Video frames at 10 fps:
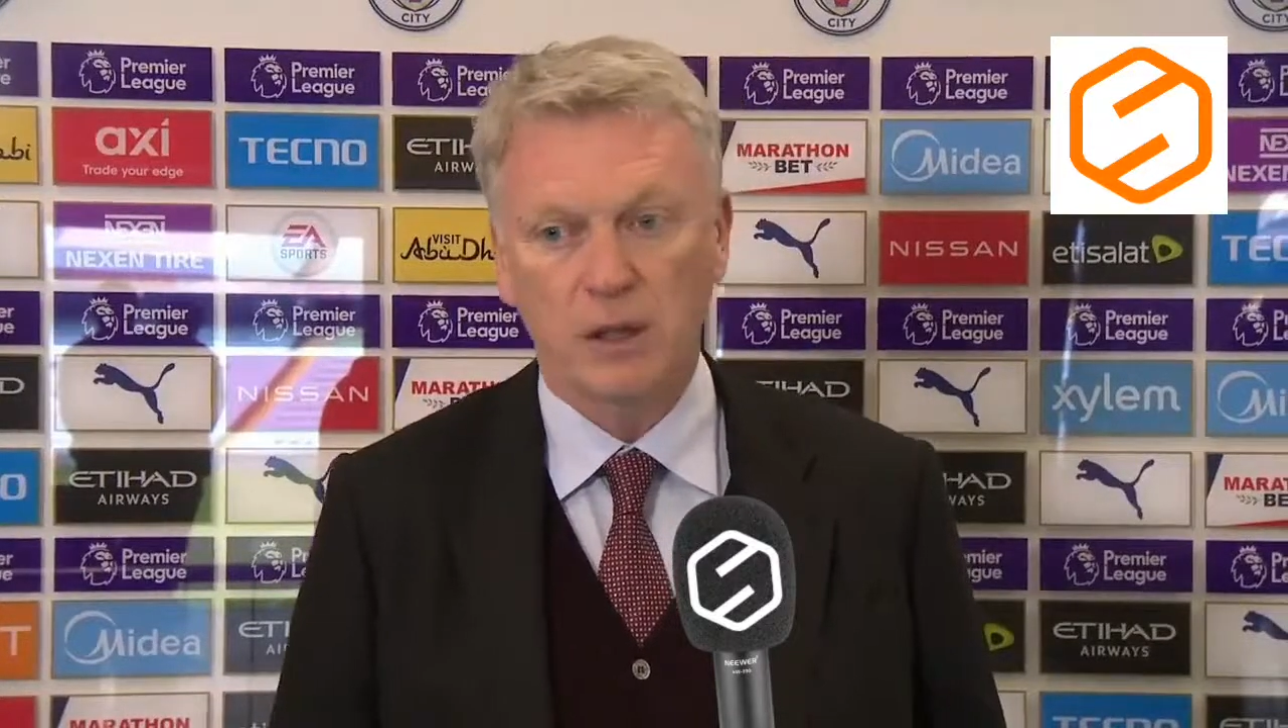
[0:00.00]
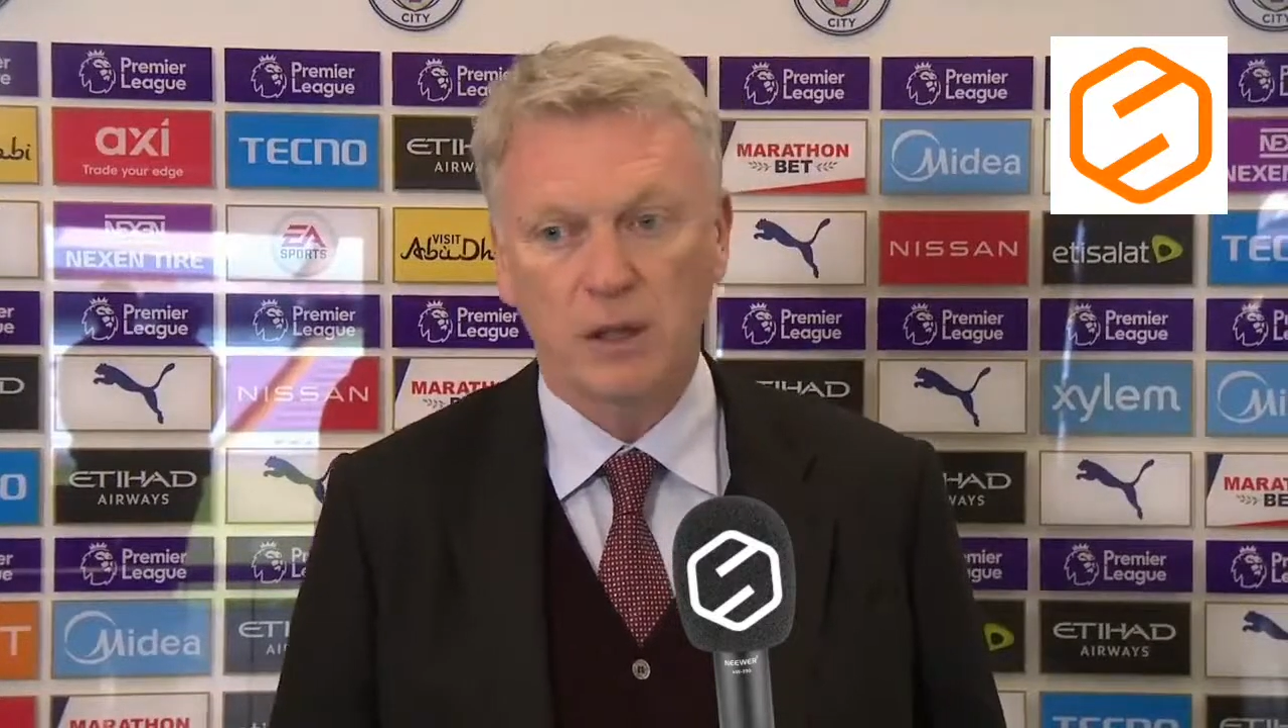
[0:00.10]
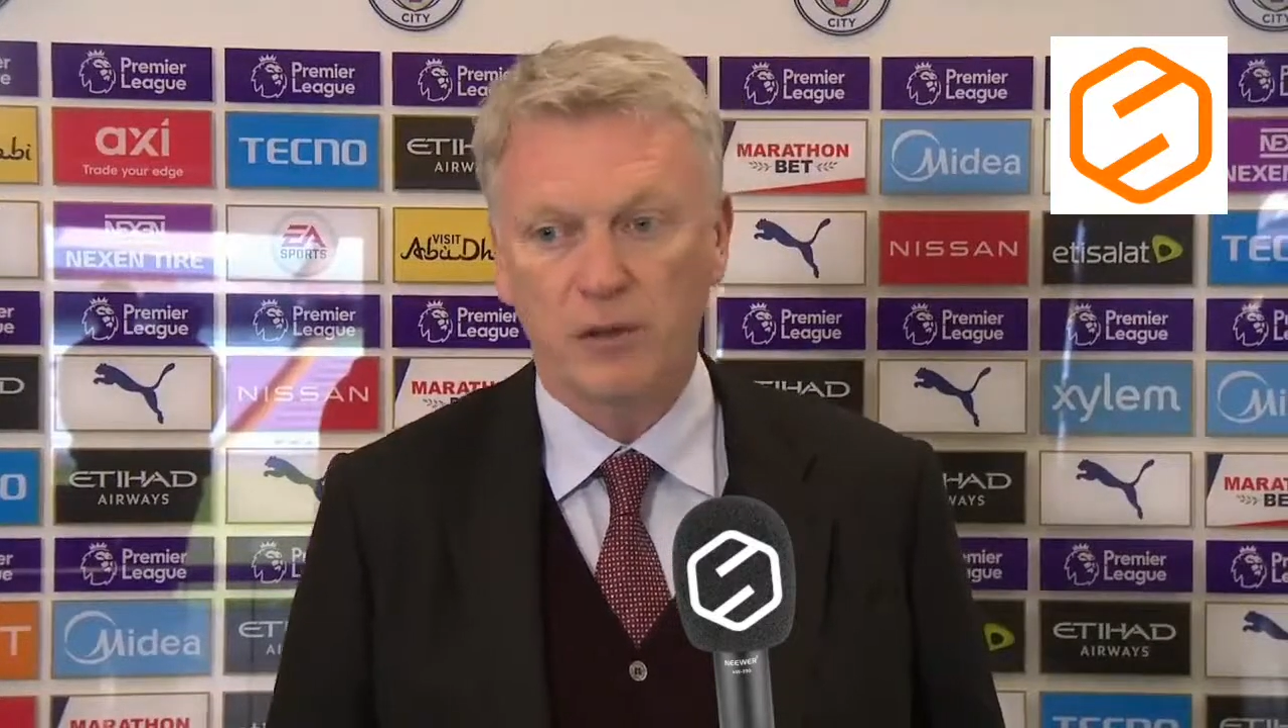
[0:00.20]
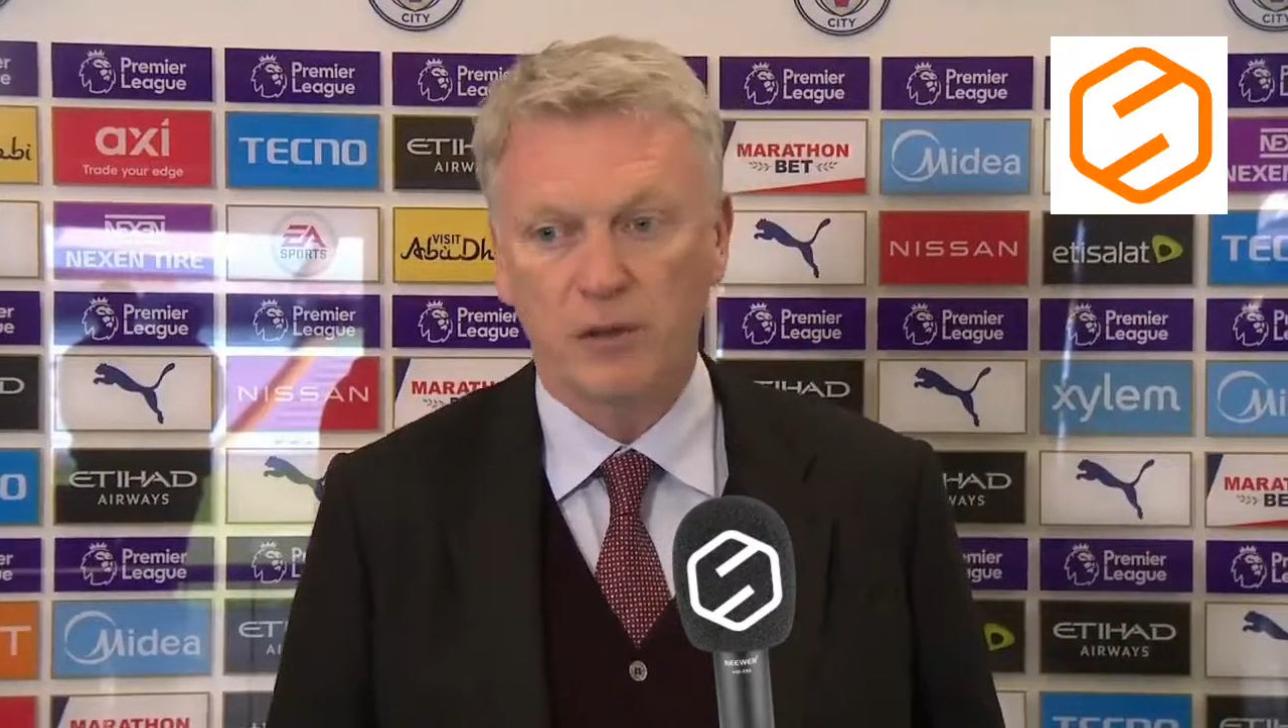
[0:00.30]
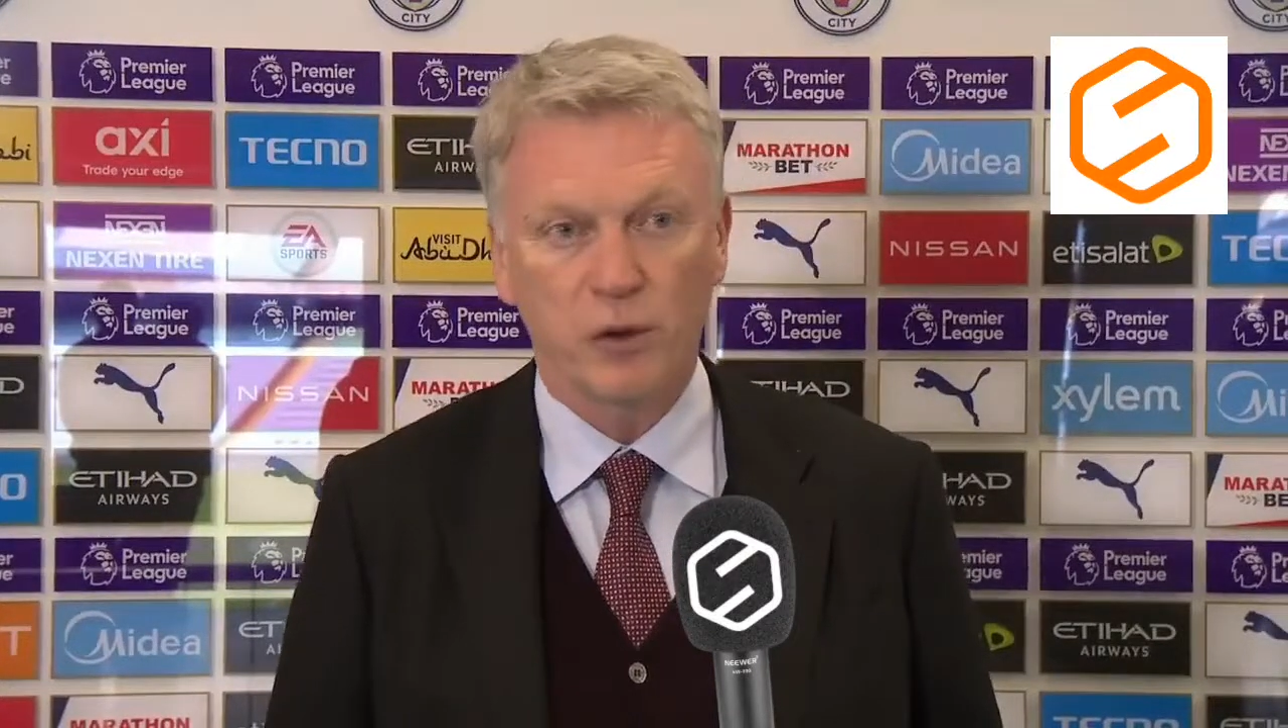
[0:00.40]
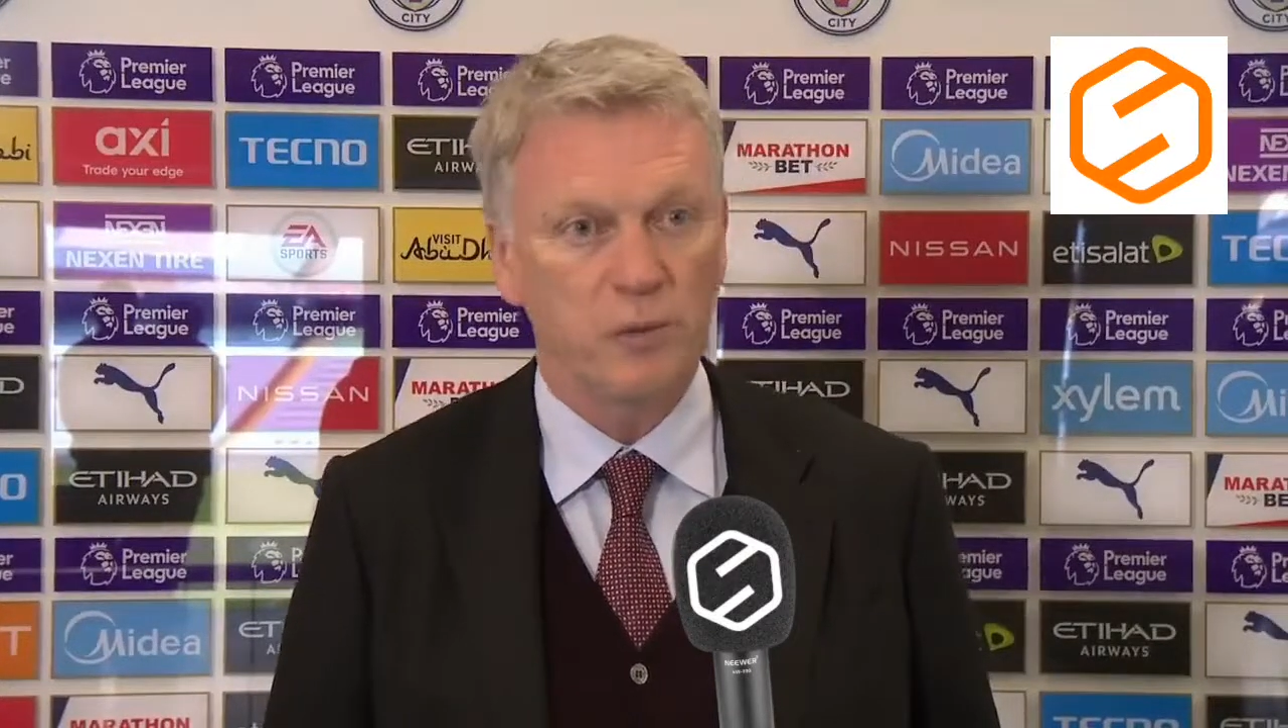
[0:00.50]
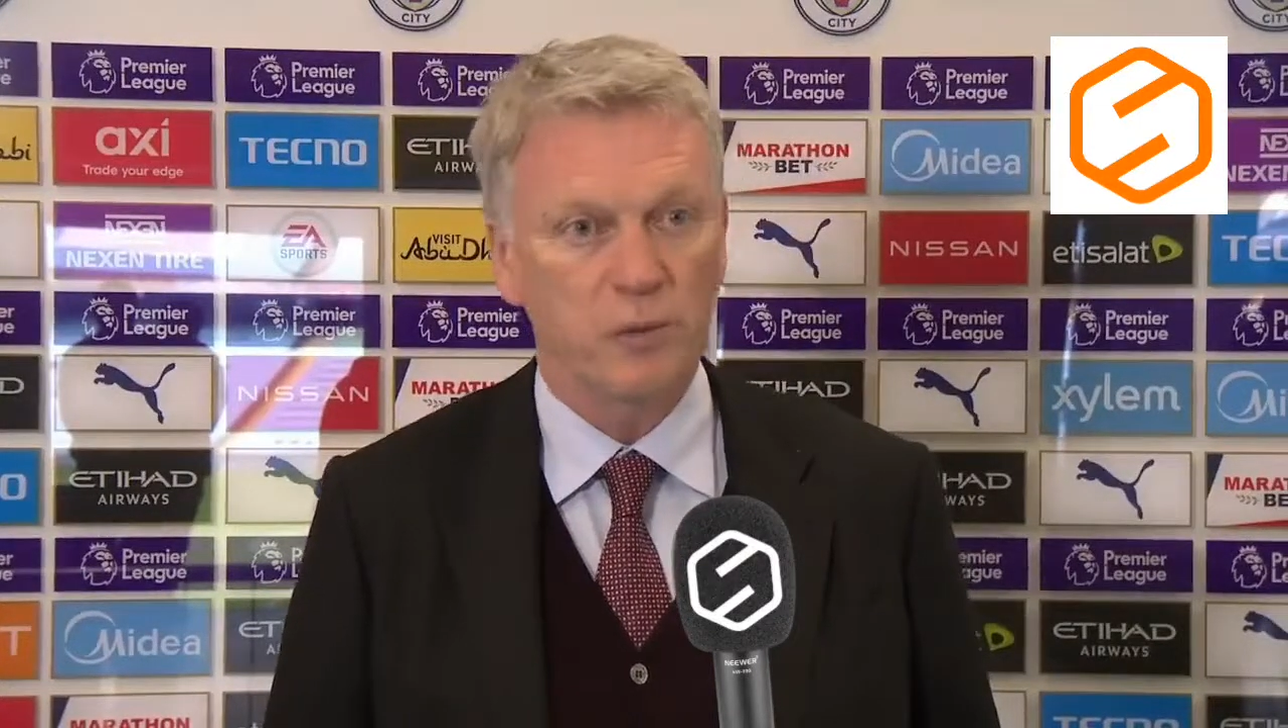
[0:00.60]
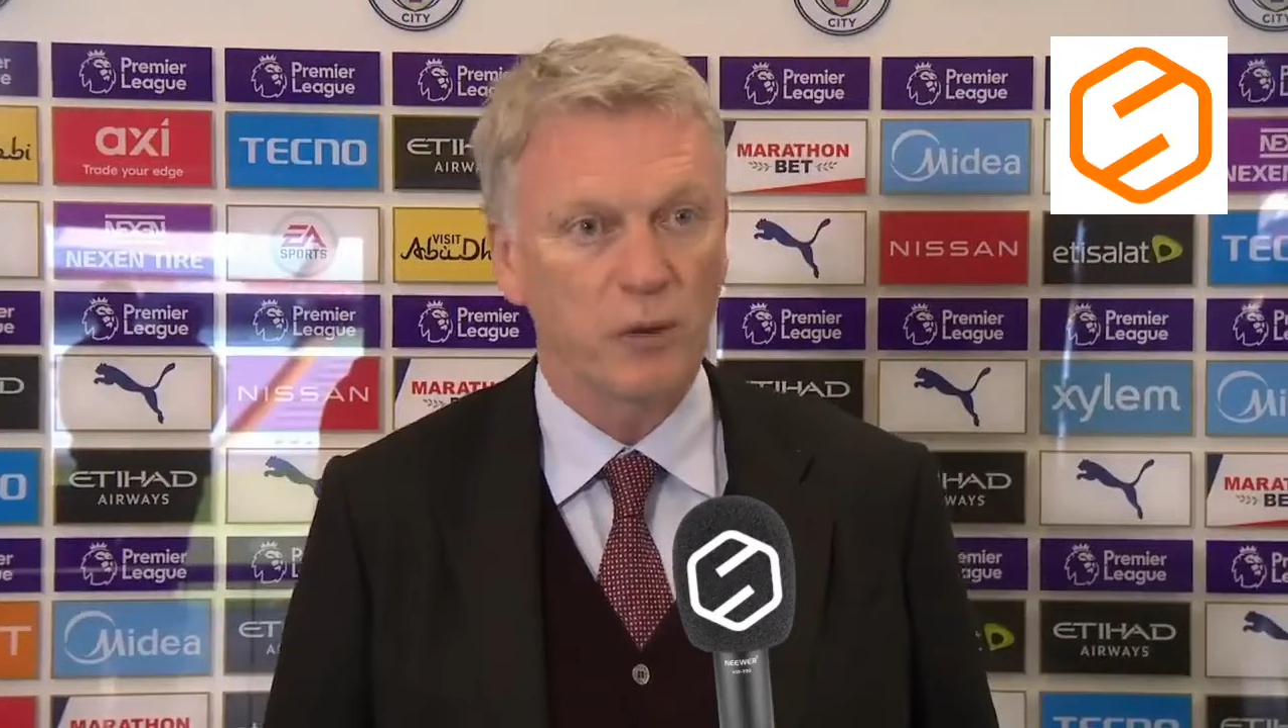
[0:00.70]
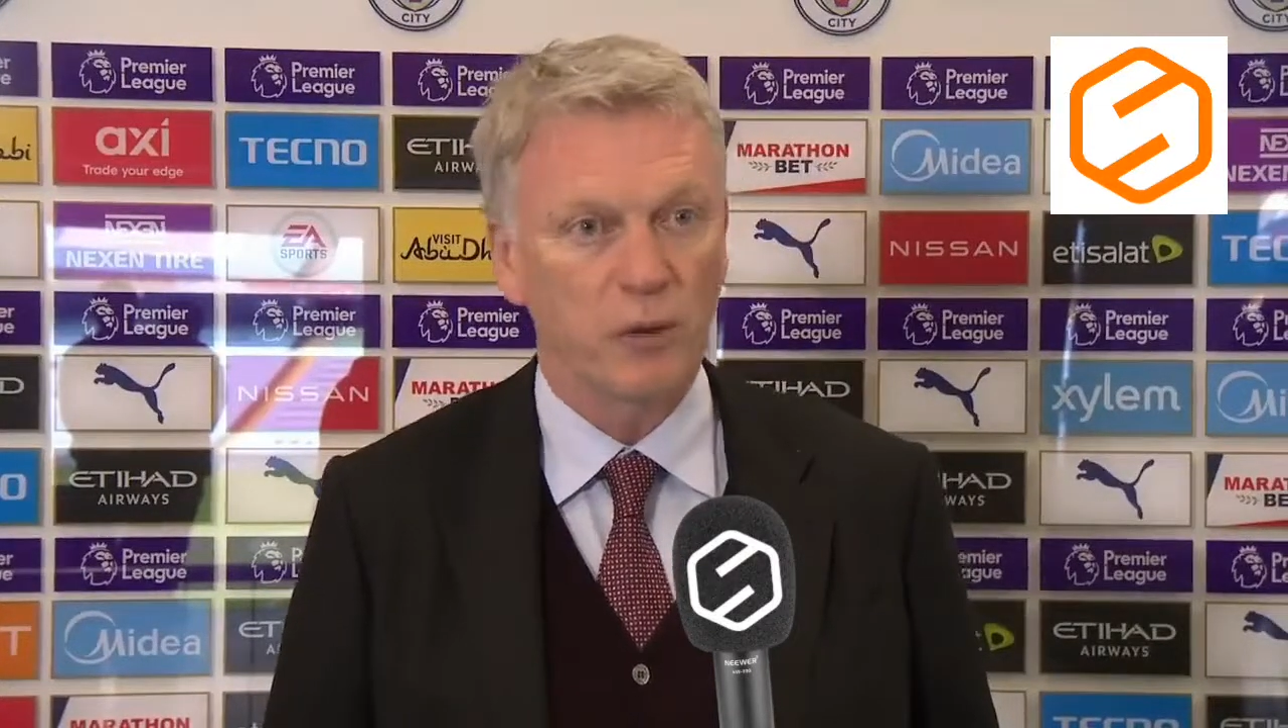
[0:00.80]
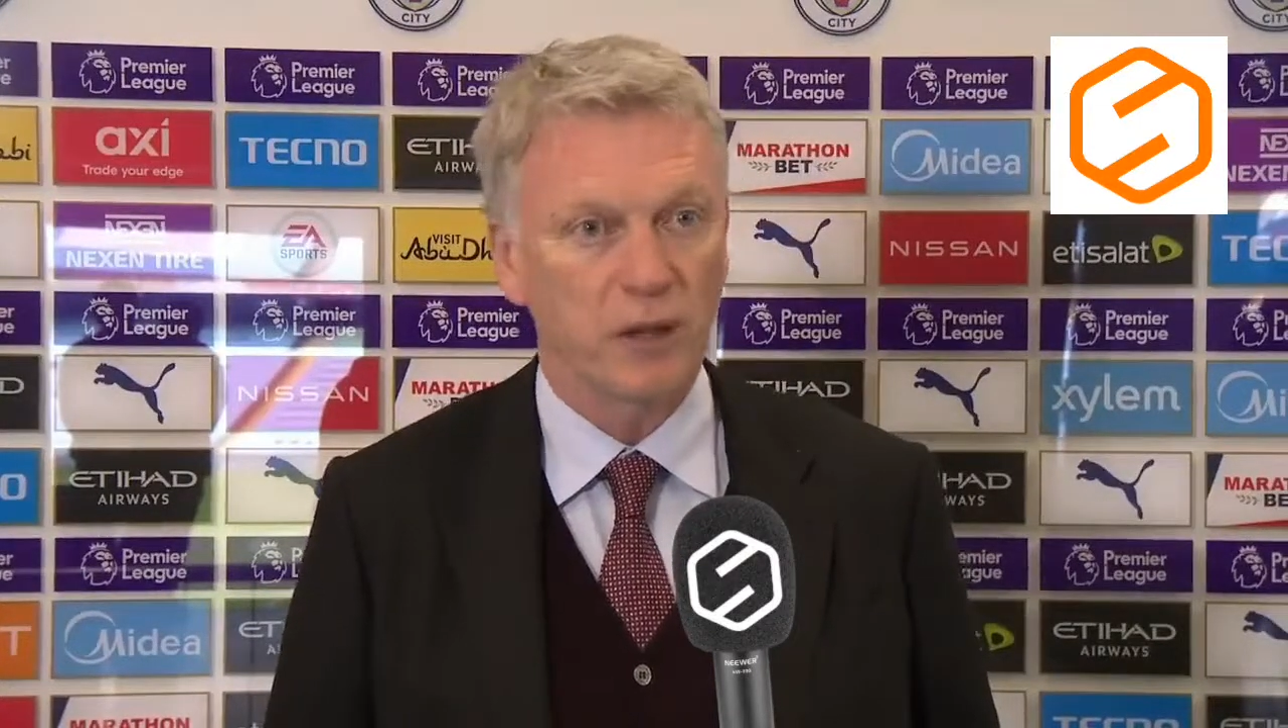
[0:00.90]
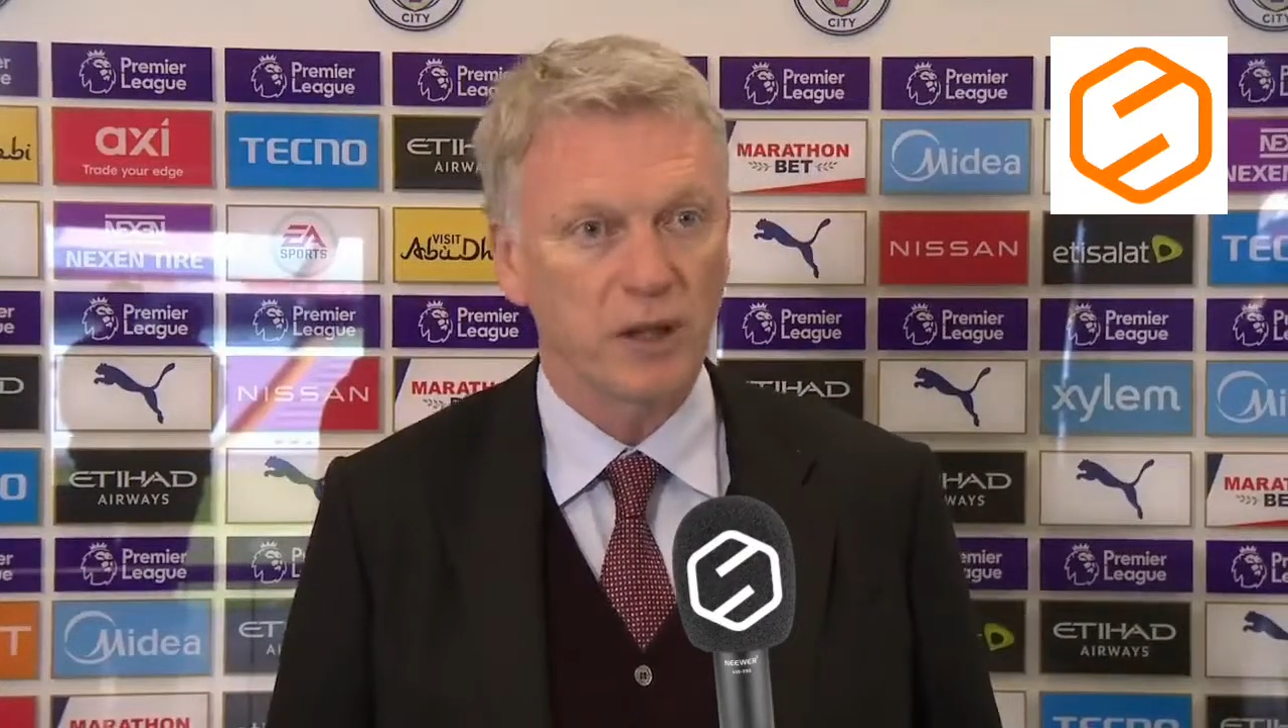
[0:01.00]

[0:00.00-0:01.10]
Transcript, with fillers: fourth bottom of the league,